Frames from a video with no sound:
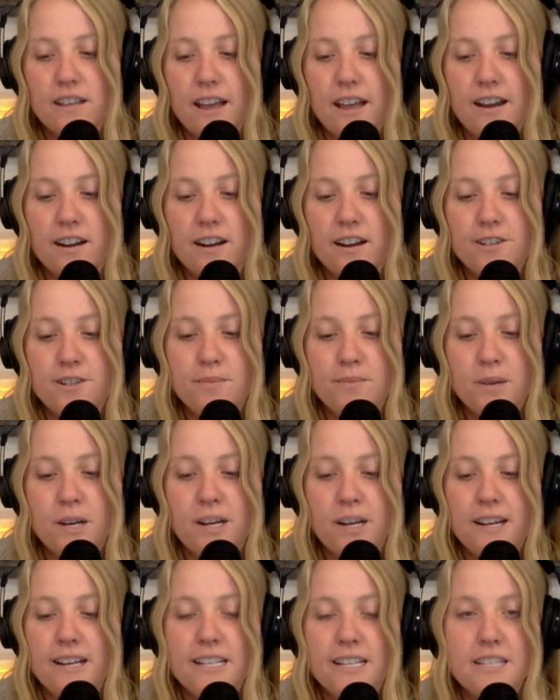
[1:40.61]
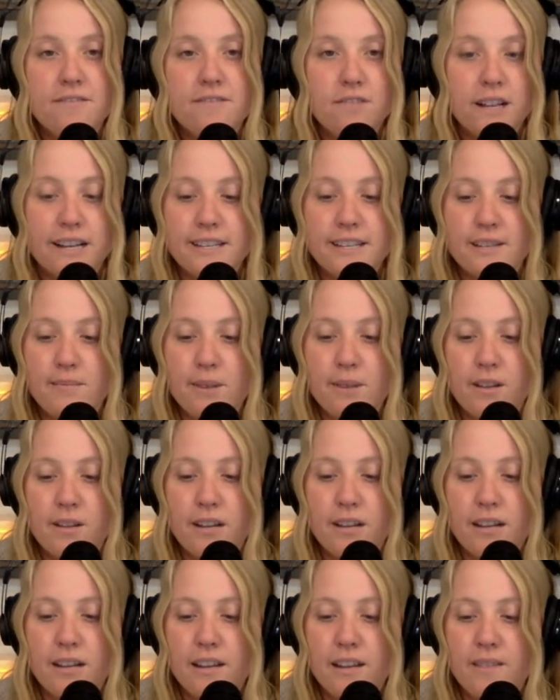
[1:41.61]
and our spirit is
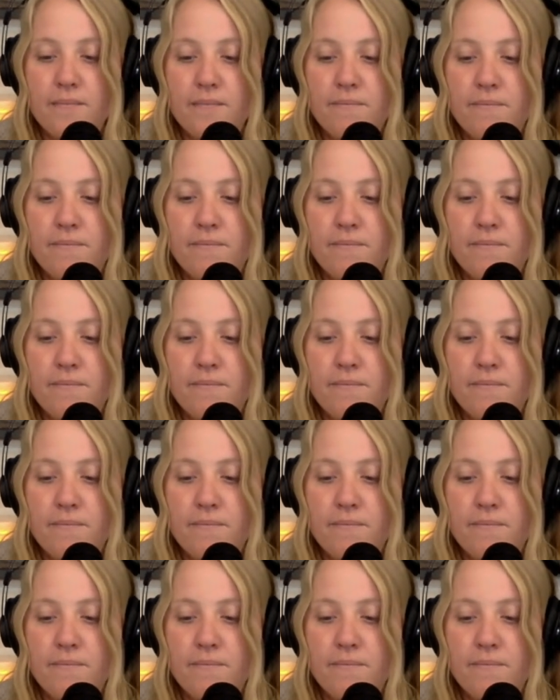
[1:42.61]
flexibility.